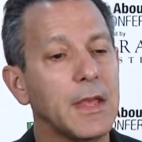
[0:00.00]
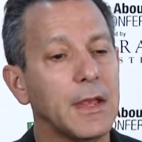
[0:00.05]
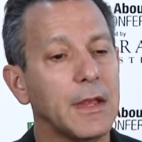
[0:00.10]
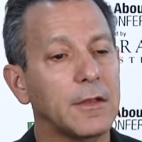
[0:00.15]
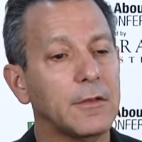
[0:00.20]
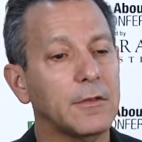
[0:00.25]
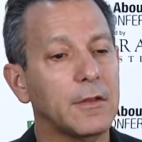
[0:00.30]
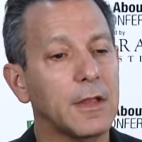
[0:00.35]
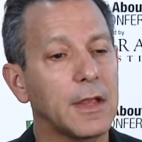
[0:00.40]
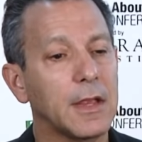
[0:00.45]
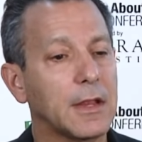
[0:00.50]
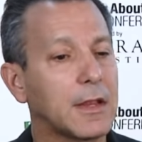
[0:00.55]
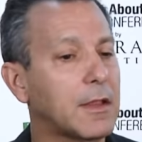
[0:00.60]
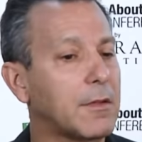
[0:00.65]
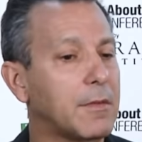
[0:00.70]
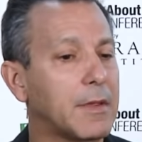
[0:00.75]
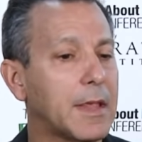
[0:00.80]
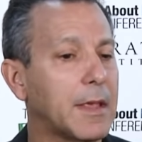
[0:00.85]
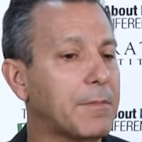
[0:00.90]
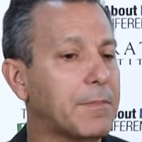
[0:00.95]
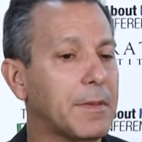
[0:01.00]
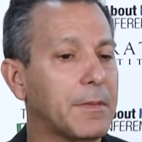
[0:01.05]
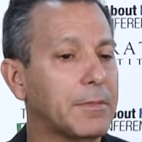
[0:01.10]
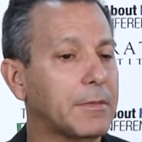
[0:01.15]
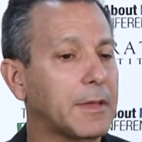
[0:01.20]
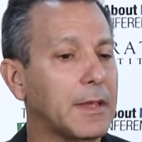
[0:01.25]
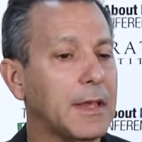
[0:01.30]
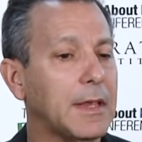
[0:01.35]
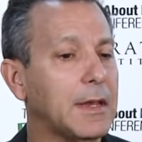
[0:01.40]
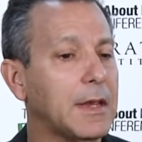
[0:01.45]
And, and can we get people
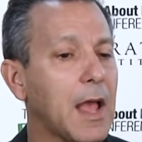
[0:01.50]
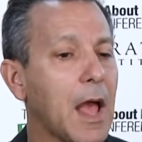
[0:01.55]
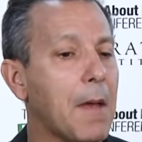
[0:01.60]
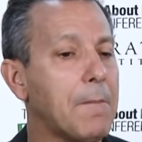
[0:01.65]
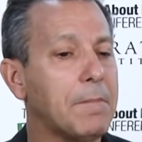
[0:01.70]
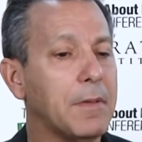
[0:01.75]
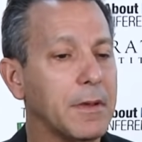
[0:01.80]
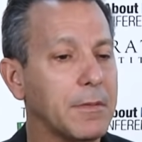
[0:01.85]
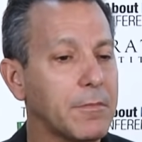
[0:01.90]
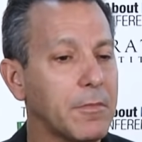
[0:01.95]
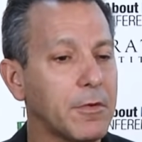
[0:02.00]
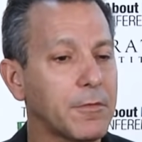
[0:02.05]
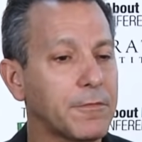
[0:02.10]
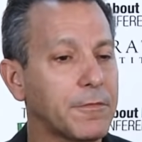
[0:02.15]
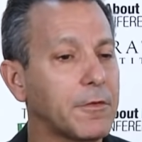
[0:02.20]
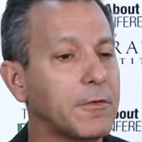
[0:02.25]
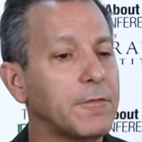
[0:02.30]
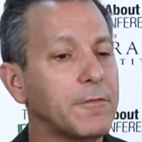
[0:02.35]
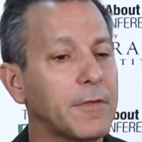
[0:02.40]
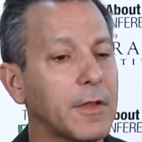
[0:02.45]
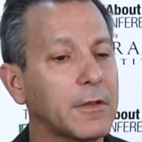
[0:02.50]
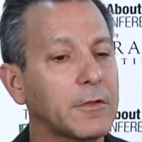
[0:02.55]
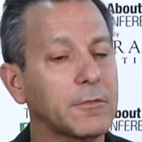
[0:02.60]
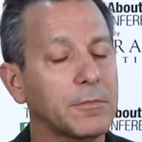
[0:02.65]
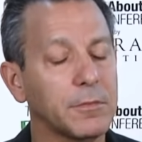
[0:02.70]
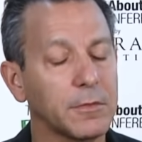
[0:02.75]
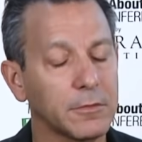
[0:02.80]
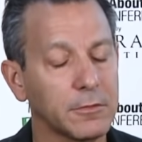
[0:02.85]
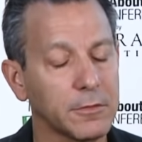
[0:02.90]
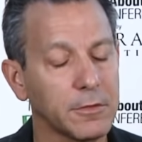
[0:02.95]
to eat a bit more fruit and
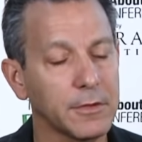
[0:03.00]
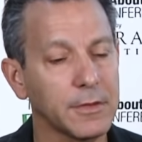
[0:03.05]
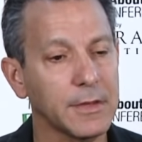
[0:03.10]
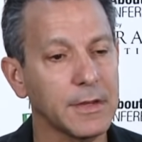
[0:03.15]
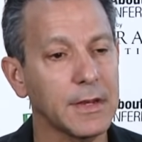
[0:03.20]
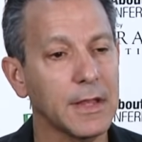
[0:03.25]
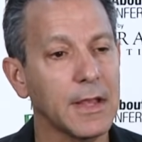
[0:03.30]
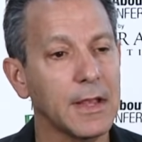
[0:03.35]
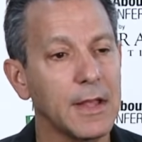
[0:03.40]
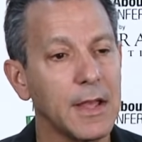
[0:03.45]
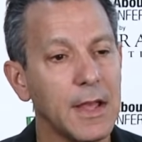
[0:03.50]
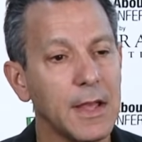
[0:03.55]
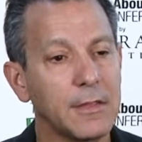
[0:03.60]
vegetable during the day?